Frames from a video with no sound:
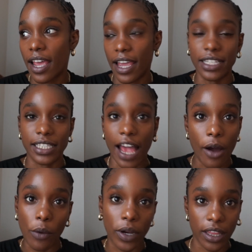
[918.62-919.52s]
and just how
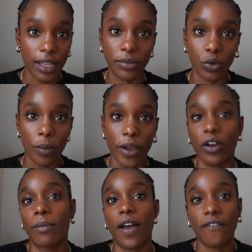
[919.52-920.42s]
I wanted them to
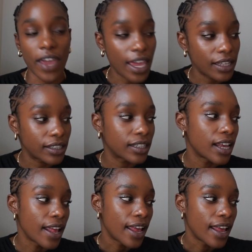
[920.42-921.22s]
appear on my face.